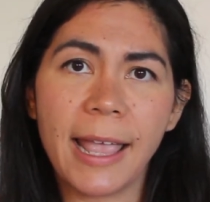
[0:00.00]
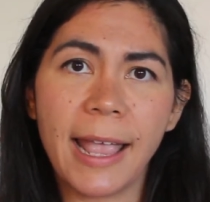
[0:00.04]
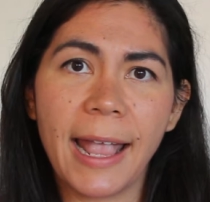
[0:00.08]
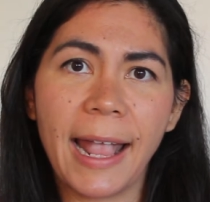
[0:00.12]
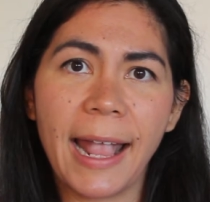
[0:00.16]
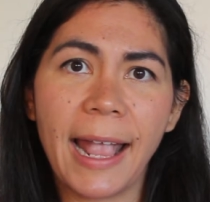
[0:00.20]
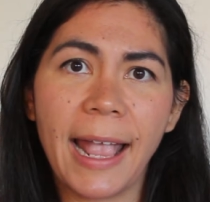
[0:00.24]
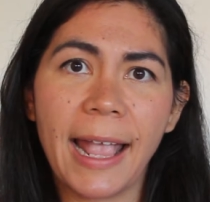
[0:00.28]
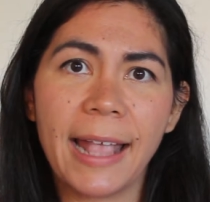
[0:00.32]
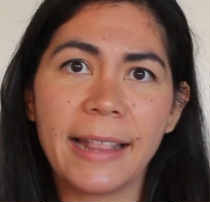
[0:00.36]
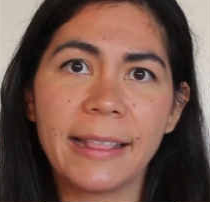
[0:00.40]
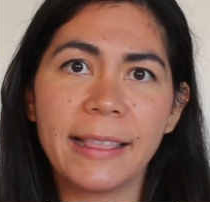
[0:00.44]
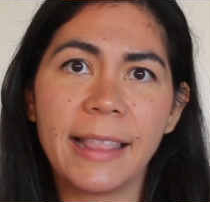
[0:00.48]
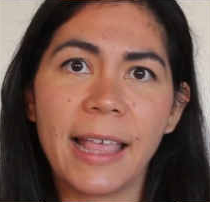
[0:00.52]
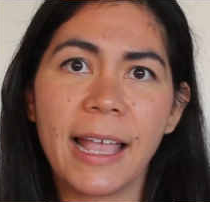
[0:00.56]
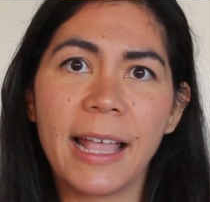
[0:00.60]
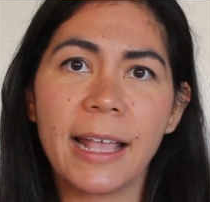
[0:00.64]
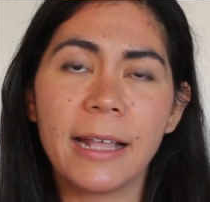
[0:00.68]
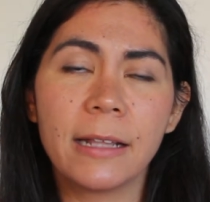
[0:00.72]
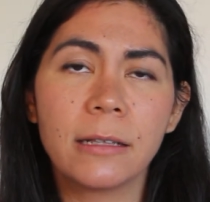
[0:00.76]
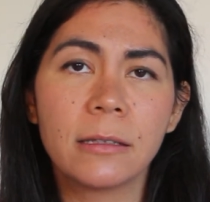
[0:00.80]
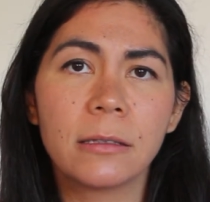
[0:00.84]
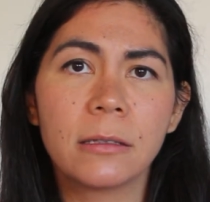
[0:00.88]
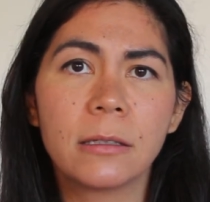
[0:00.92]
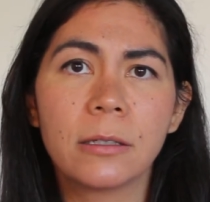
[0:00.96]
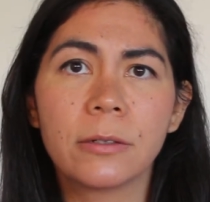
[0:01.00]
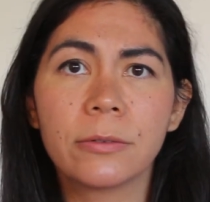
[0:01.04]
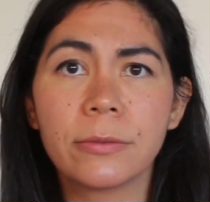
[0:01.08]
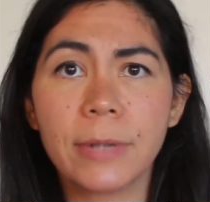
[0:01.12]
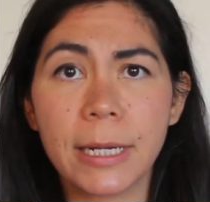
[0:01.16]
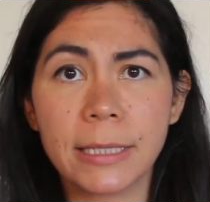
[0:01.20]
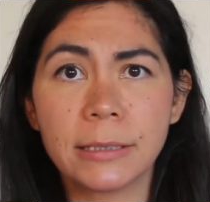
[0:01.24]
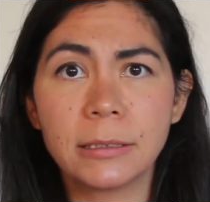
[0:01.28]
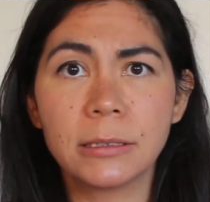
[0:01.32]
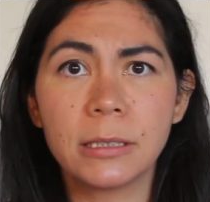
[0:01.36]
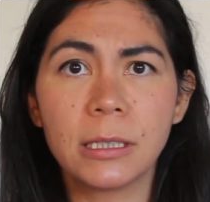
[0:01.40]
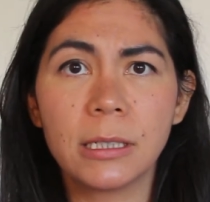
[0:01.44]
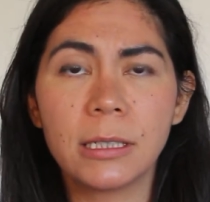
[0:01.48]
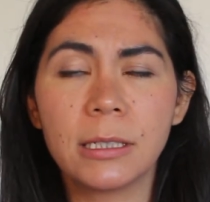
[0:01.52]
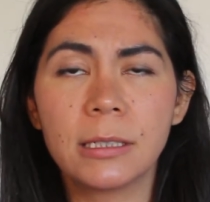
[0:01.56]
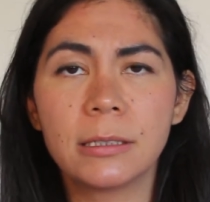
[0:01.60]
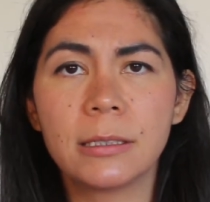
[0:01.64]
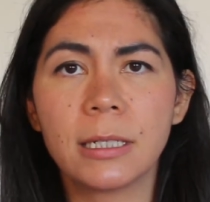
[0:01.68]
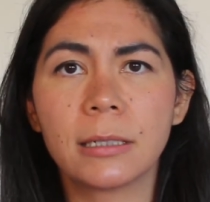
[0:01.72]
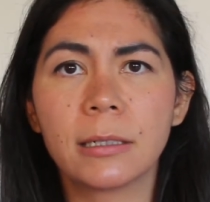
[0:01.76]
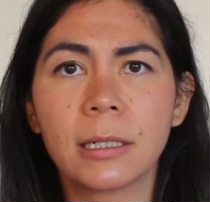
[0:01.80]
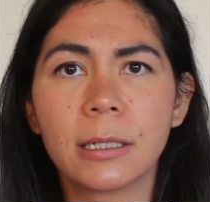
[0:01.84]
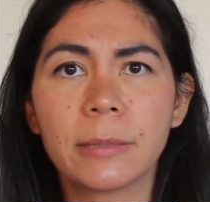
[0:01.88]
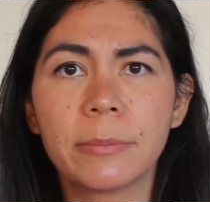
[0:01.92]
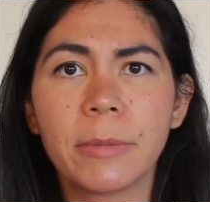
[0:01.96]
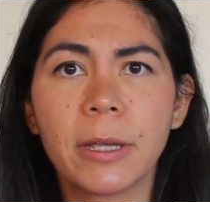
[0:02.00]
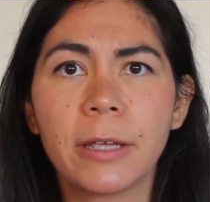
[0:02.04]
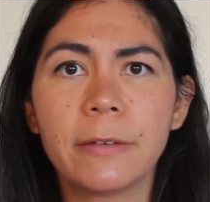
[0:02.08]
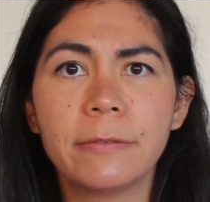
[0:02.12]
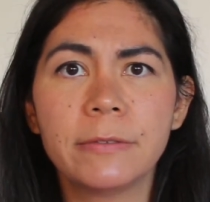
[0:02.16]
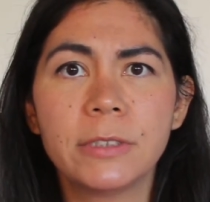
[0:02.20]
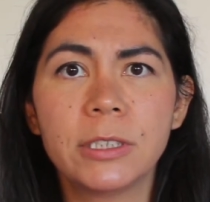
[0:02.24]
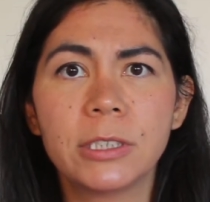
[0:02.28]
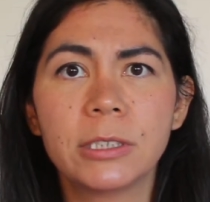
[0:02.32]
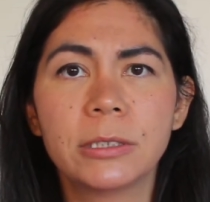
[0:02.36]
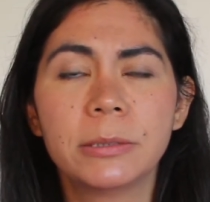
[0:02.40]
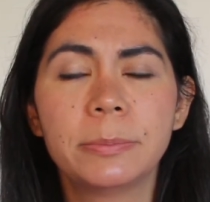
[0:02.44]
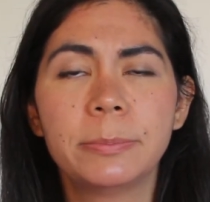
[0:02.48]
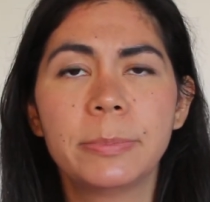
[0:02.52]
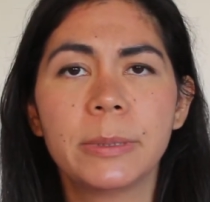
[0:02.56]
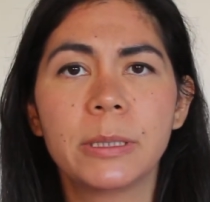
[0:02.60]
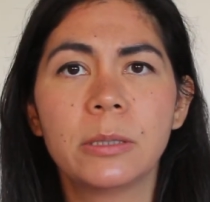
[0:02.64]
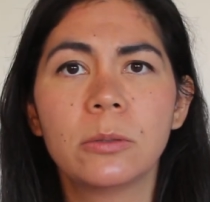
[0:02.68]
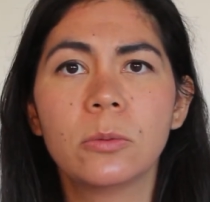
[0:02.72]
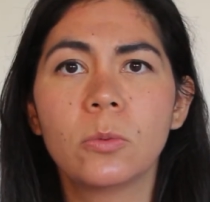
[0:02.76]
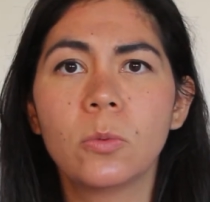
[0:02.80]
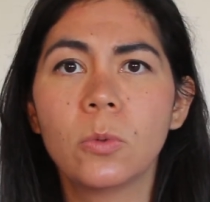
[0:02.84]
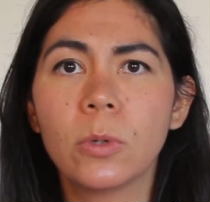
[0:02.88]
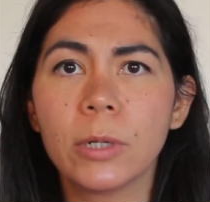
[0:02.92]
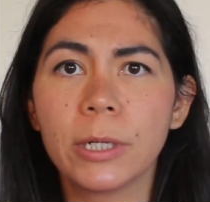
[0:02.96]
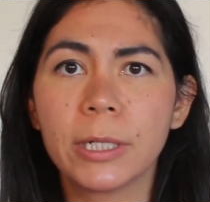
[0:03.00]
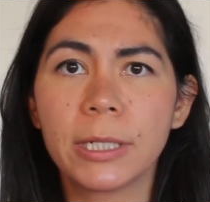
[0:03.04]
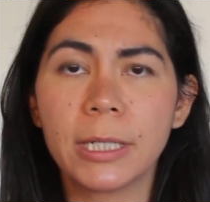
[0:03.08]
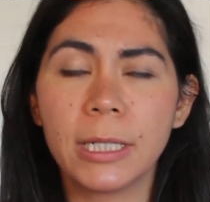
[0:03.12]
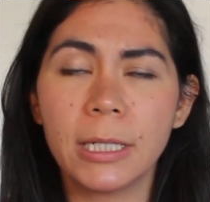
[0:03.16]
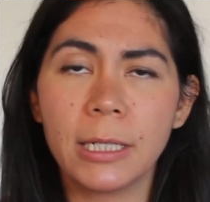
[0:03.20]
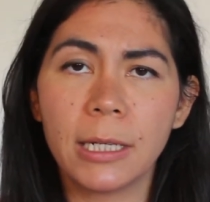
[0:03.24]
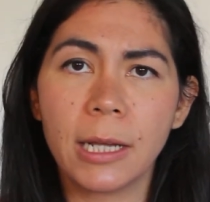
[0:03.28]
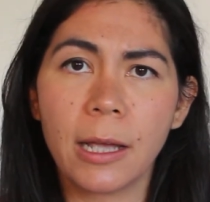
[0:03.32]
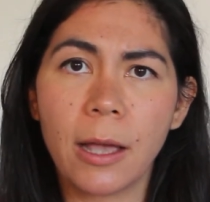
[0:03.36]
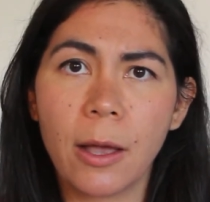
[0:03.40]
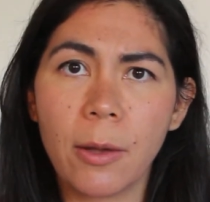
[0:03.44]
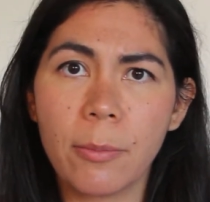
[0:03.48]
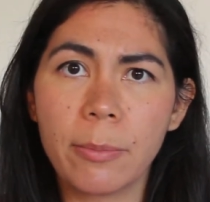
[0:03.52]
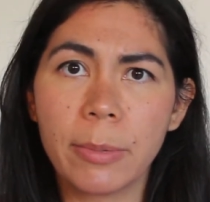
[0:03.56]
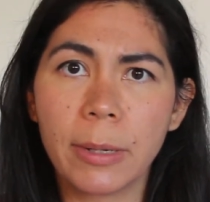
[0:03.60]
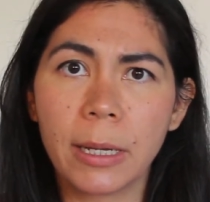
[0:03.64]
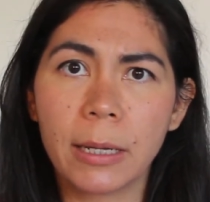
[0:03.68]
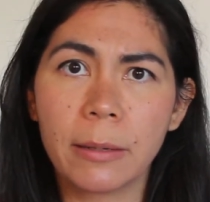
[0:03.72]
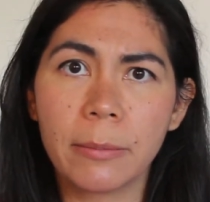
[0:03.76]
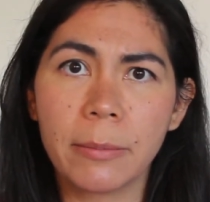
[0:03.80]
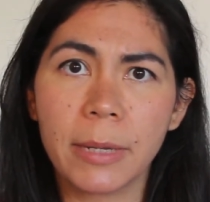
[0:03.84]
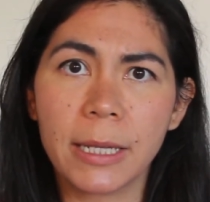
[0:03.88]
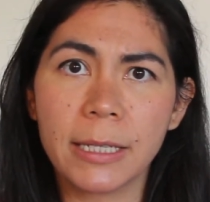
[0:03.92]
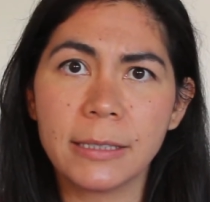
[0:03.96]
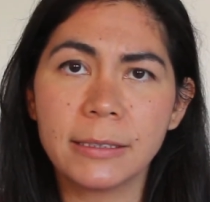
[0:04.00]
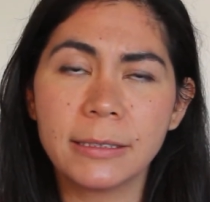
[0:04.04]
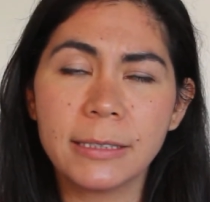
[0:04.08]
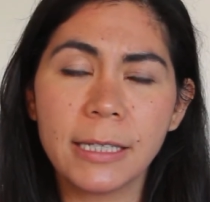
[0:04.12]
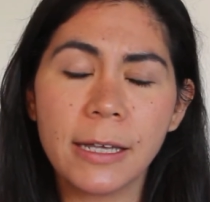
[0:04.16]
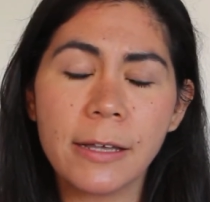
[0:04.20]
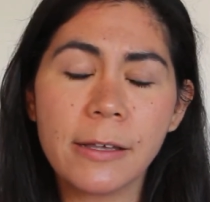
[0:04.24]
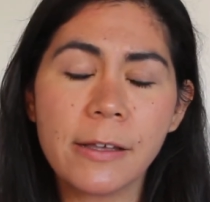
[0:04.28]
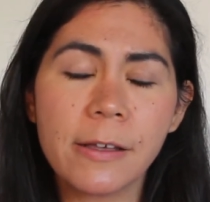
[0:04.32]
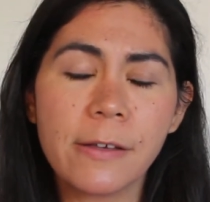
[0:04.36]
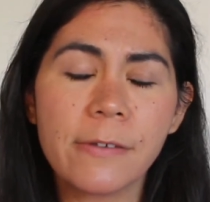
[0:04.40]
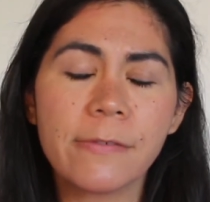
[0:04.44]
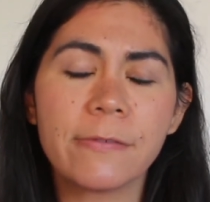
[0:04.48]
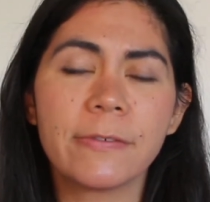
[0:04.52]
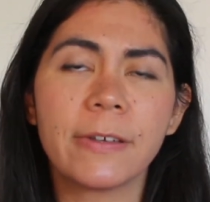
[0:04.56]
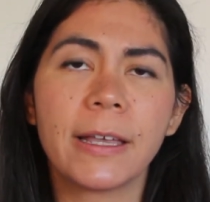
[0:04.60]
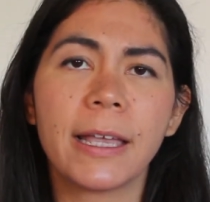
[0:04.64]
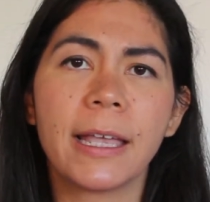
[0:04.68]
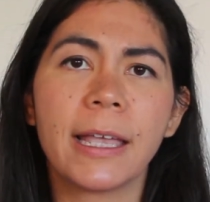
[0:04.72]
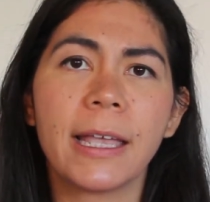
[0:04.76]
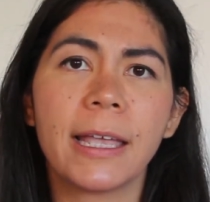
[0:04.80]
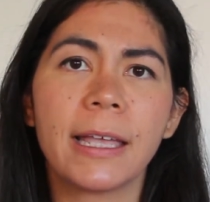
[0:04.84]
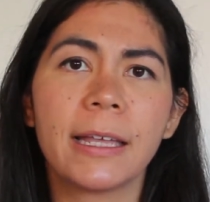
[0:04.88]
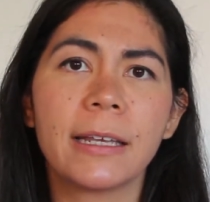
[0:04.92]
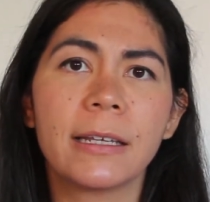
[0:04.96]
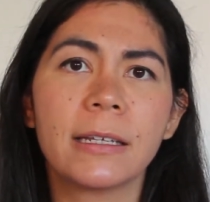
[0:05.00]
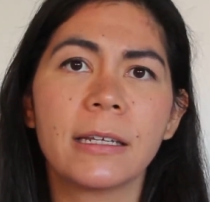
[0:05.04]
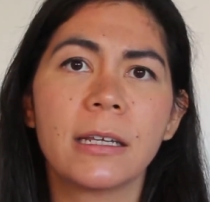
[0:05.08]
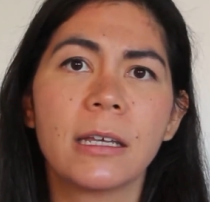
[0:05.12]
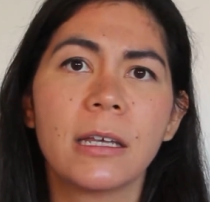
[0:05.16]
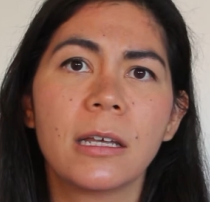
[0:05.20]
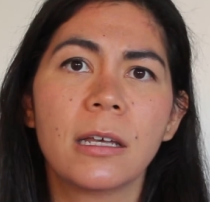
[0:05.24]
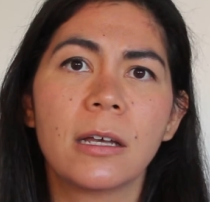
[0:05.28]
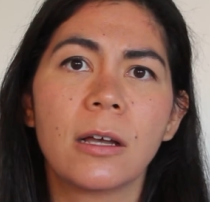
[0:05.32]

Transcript: and then the rest of the time I've just been working out by myself and